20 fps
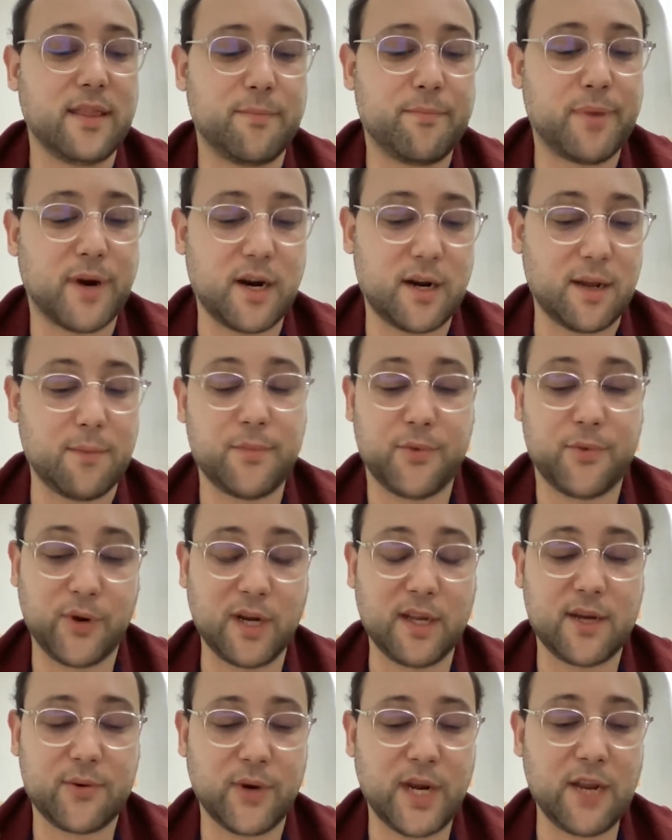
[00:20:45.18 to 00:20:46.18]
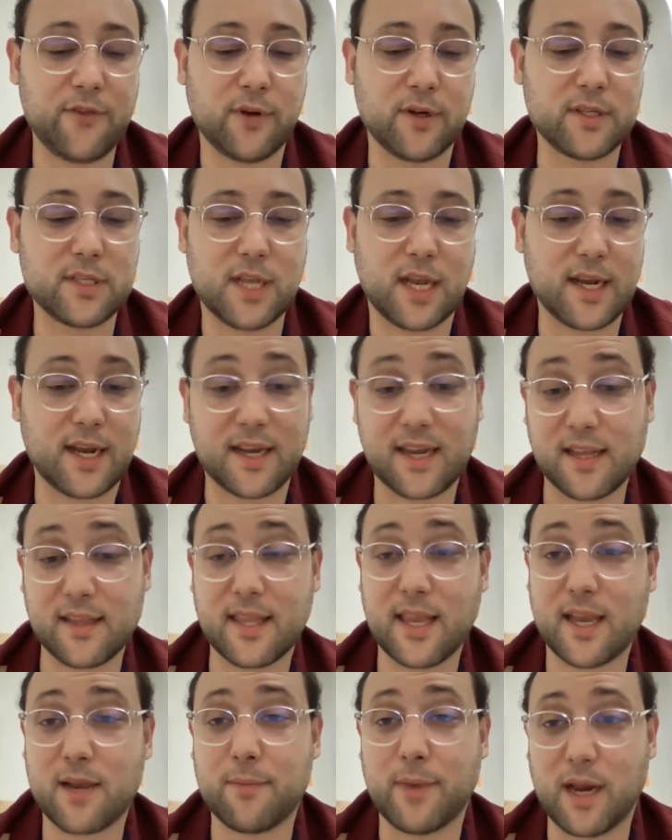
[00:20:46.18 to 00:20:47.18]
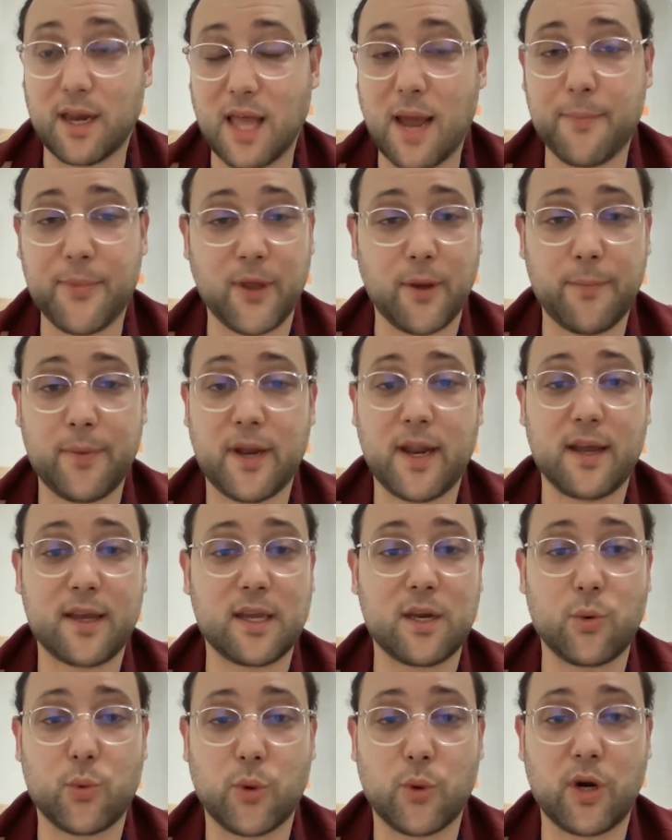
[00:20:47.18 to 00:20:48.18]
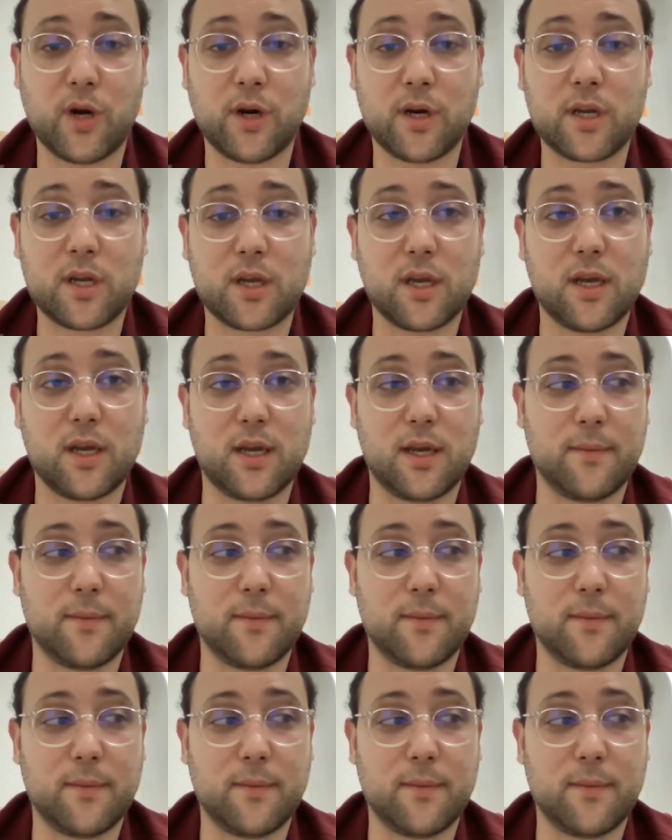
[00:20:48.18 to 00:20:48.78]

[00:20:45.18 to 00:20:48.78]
the part I'm really grateful is like, I can take my laptop and I can work.